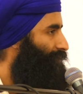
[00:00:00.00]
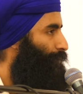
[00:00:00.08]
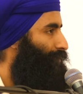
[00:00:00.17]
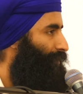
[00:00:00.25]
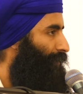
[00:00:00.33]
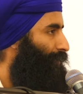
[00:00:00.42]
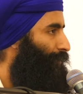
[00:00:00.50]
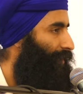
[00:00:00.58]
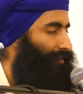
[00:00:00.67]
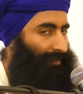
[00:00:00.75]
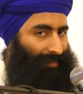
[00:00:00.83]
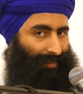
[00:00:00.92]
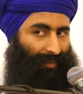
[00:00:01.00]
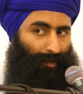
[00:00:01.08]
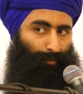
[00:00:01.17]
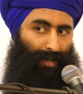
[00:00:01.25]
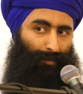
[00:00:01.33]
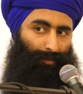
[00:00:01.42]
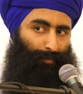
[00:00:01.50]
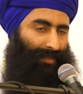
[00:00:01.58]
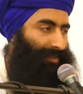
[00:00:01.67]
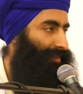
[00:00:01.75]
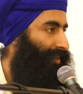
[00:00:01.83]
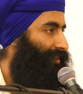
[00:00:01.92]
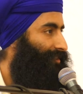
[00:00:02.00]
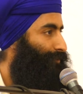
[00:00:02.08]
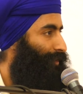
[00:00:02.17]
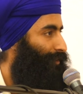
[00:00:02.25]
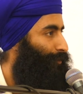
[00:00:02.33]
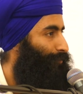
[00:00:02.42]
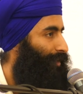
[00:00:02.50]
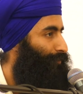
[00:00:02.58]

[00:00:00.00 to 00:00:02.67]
so it was under it. I blamed the person next to me who made